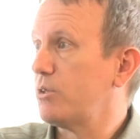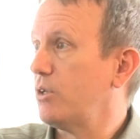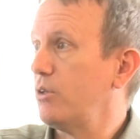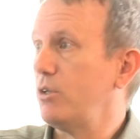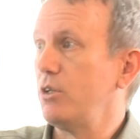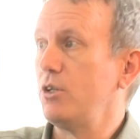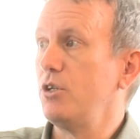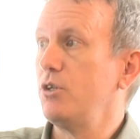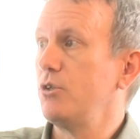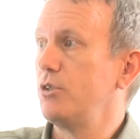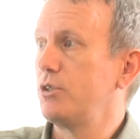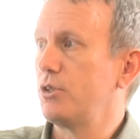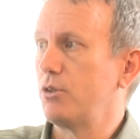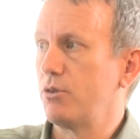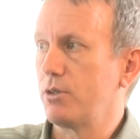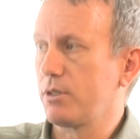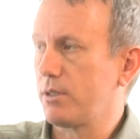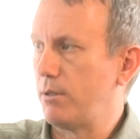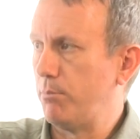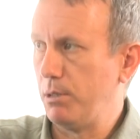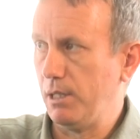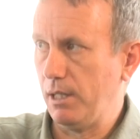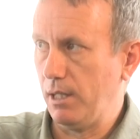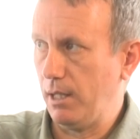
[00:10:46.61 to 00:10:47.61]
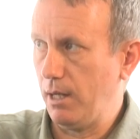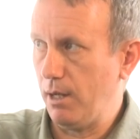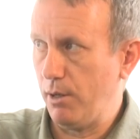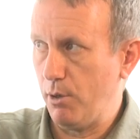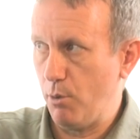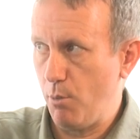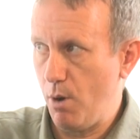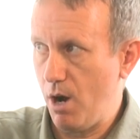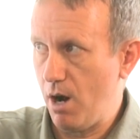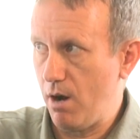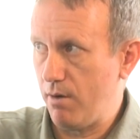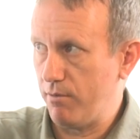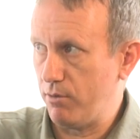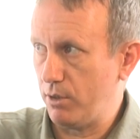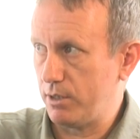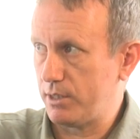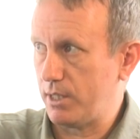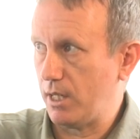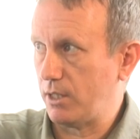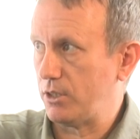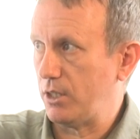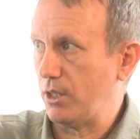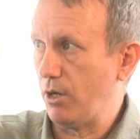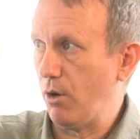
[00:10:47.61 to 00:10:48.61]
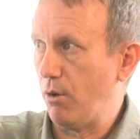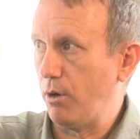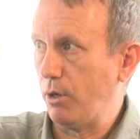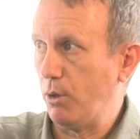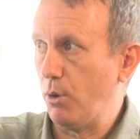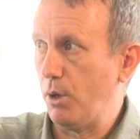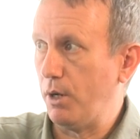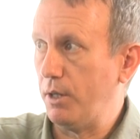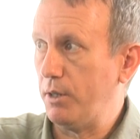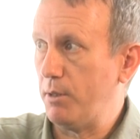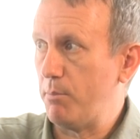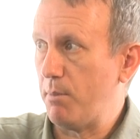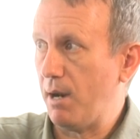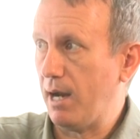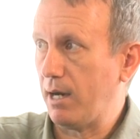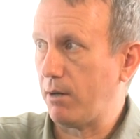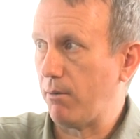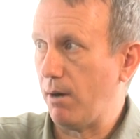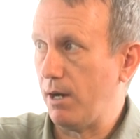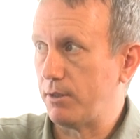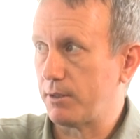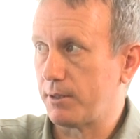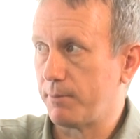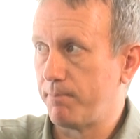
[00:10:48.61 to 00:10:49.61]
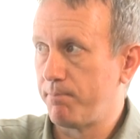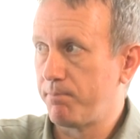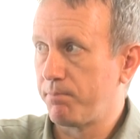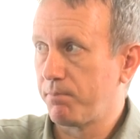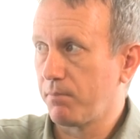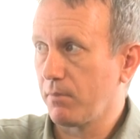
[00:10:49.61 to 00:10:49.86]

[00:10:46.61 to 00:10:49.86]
So the user is completely unaware of what's actually going on in the background.